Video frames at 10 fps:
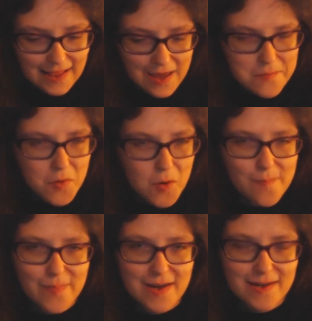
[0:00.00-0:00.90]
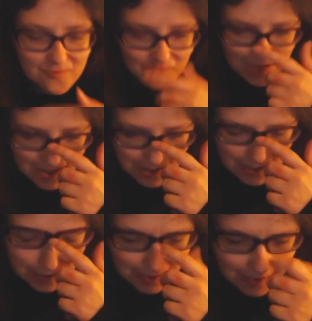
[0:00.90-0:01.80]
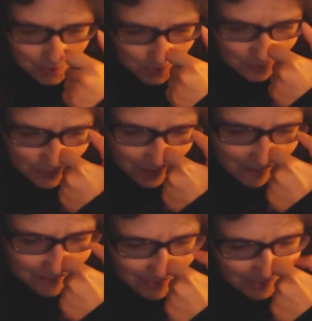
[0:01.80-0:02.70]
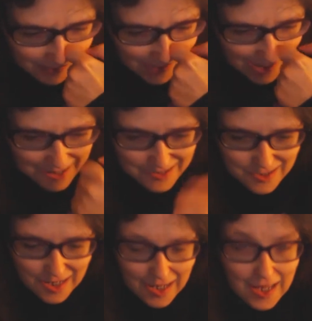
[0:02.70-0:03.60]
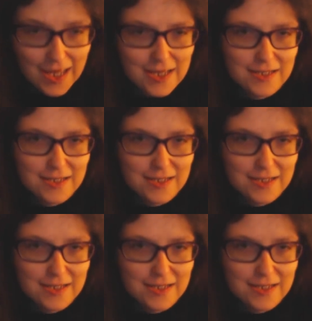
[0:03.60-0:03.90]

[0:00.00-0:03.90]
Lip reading: climb up this thing, jump off and I'll catch you.